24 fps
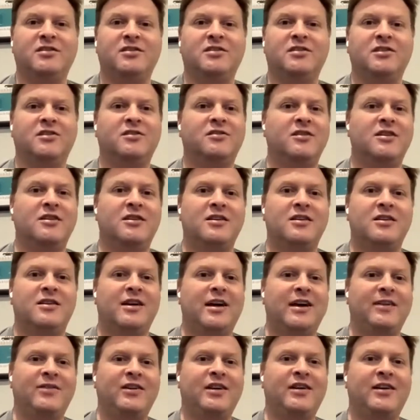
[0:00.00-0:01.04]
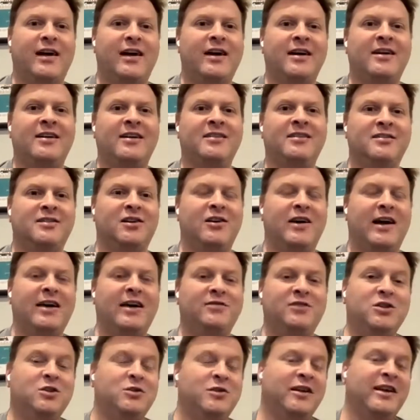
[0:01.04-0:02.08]
So I
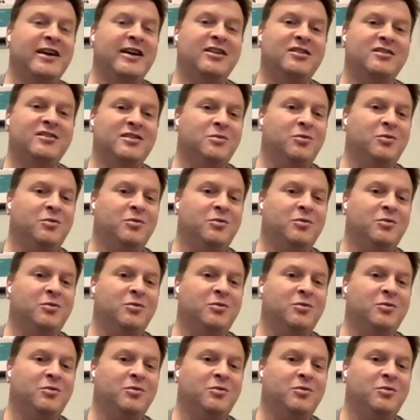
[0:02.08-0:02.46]
have 2 accounts,